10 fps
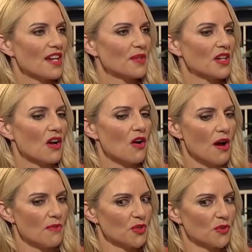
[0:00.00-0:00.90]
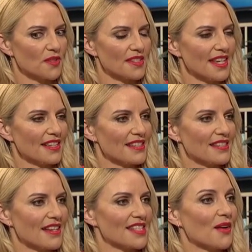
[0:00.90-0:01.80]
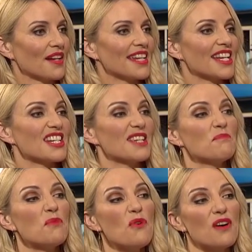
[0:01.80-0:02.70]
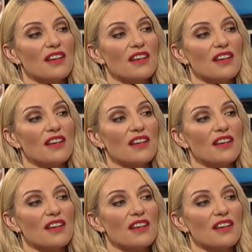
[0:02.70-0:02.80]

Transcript: the fact we go, oh, I'm doing all this exercise now, I can actually eat more